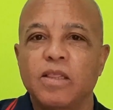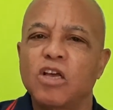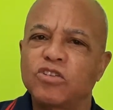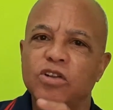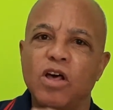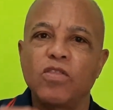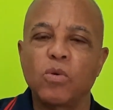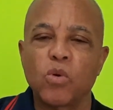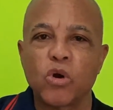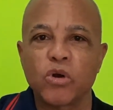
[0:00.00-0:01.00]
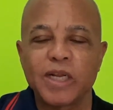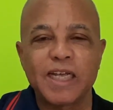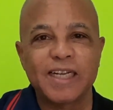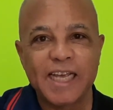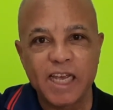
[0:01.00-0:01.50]
There's another word
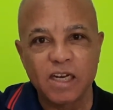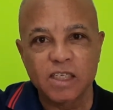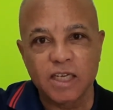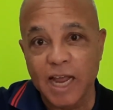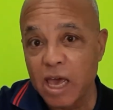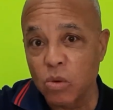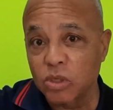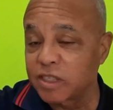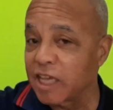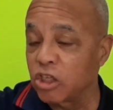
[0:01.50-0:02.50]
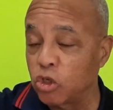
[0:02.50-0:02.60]
in the English language that